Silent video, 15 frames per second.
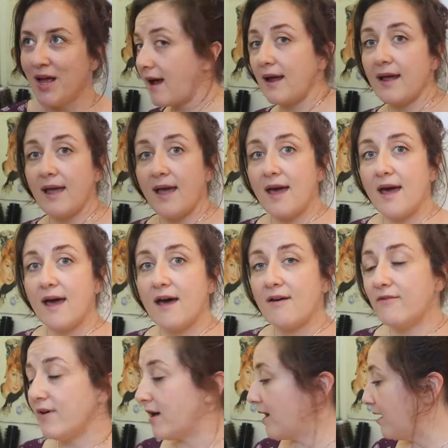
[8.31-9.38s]
I
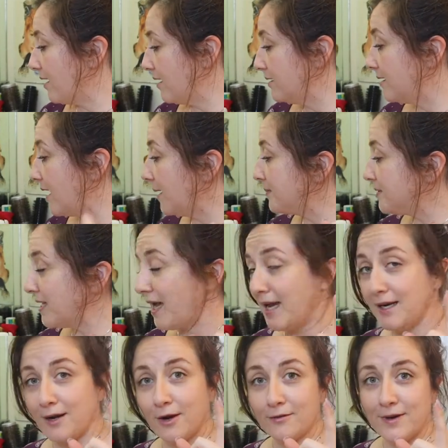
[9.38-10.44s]
have an
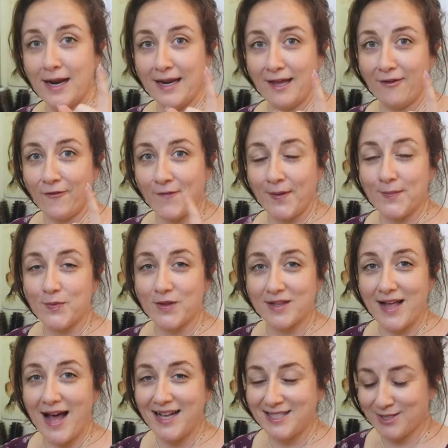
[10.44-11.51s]
update already from the
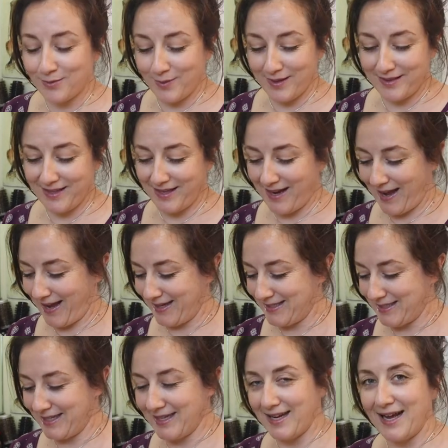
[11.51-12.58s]
last one that I did.